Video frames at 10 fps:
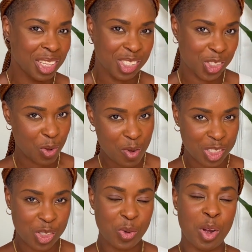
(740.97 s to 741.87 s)
you so
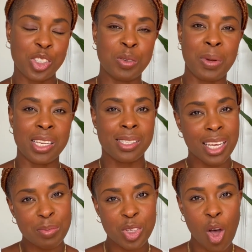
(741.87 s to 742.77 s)
much for watching my
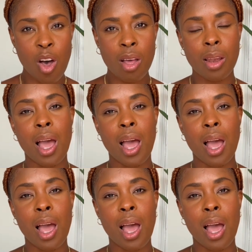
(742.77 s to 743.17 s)
Skims haul.